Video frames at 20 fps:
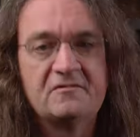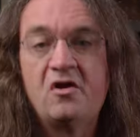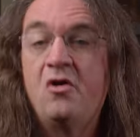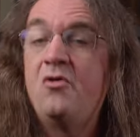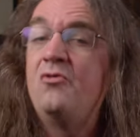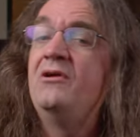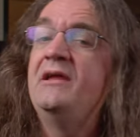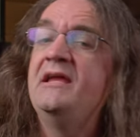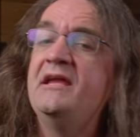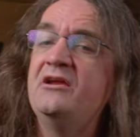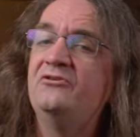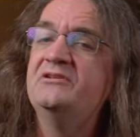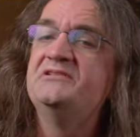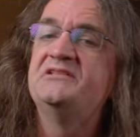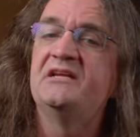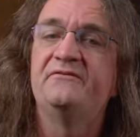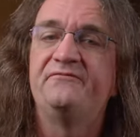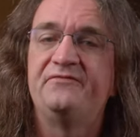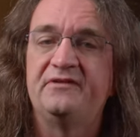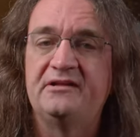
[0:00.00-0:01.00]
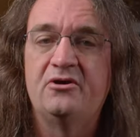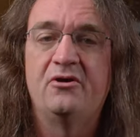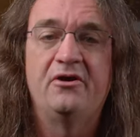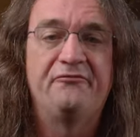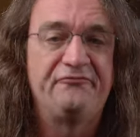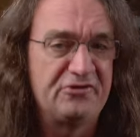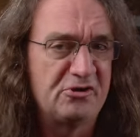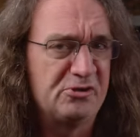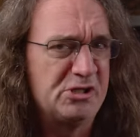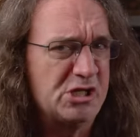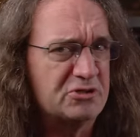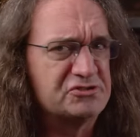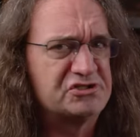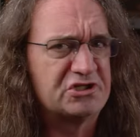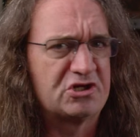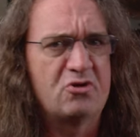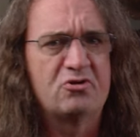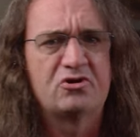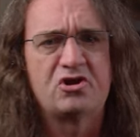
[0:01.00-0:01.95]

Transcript: Ola Englund did a video a few years ago